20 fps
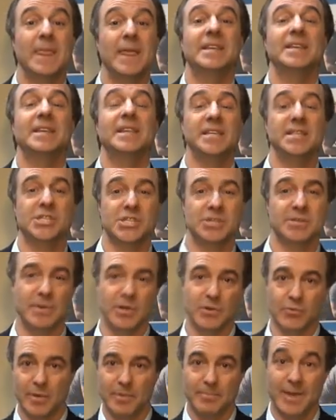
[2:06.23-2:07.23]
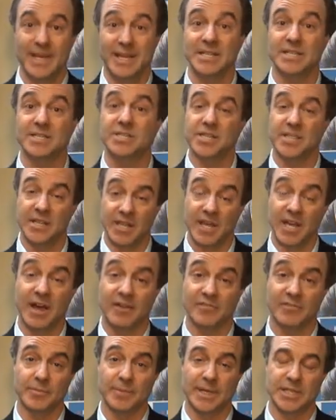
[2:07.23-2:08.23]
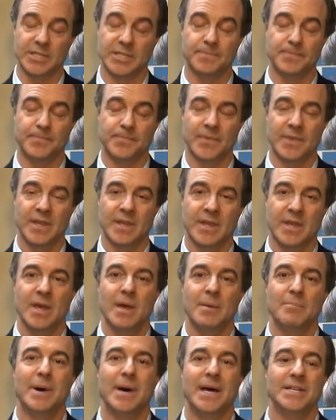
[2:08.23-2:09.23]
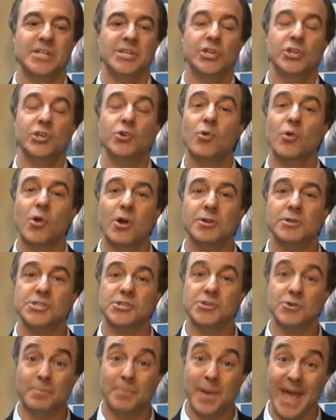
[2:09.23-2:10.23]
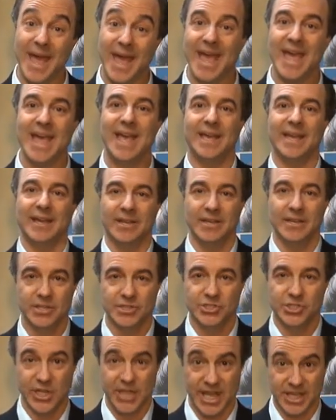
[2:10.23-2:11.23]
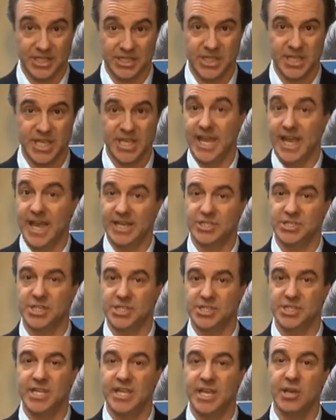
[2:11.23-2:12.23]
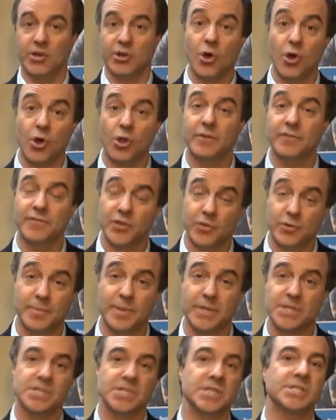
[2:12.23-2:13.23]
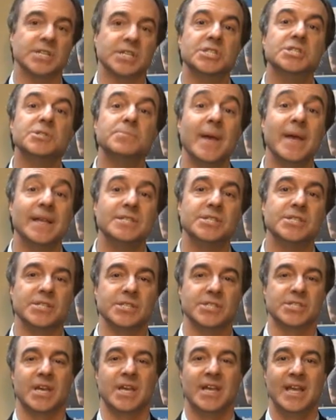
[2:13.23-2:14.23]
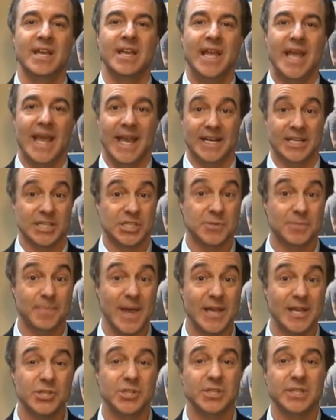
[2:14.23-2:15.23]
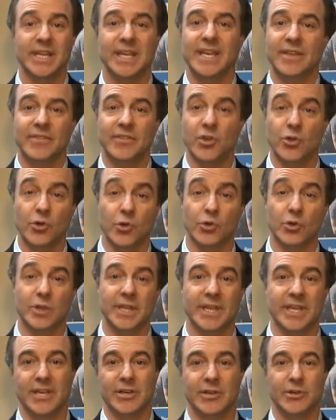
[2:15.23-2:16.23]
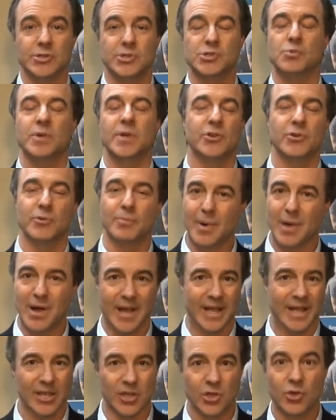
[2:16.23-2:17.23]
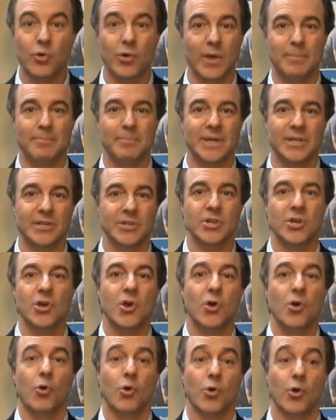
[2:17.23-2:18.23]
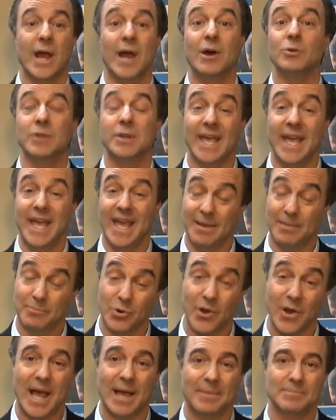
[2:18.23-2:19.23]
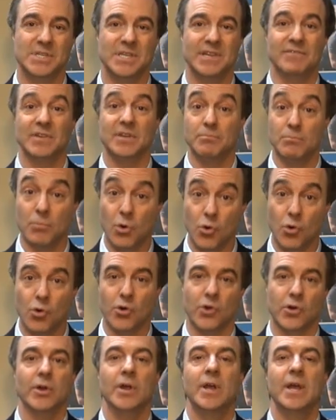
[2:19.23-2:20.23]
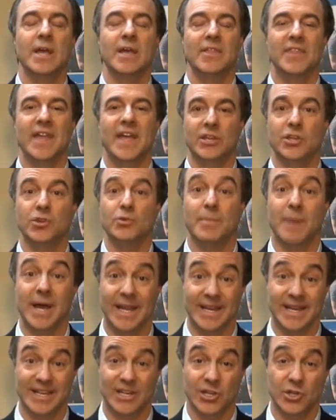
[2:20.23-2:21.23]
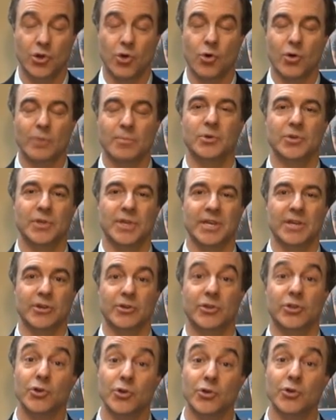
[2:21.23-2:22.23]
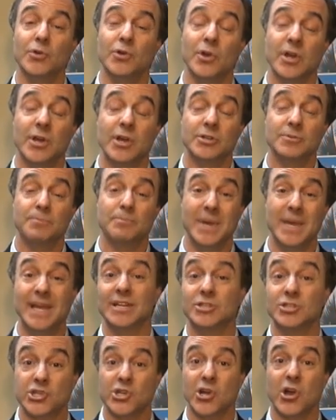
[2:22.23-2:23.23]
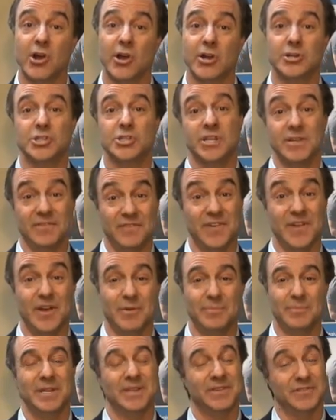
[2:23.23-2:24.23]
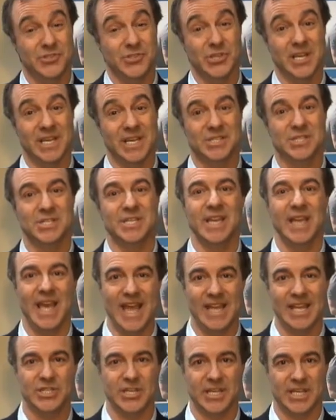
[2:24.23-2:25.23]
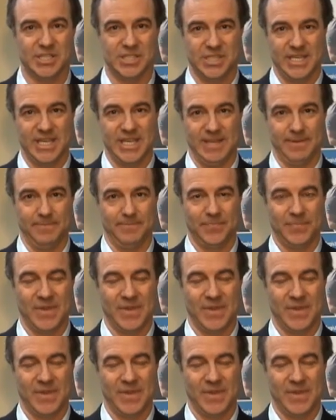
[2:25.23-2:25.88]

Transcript: It needs to be remitted to the government. But you are also paying GST, HST on all of your business expenses, and especially in the early years when you're buying equipment or outlaying perhaps even more than you might in a normal year, you're being charged a fair bit of GST, HST.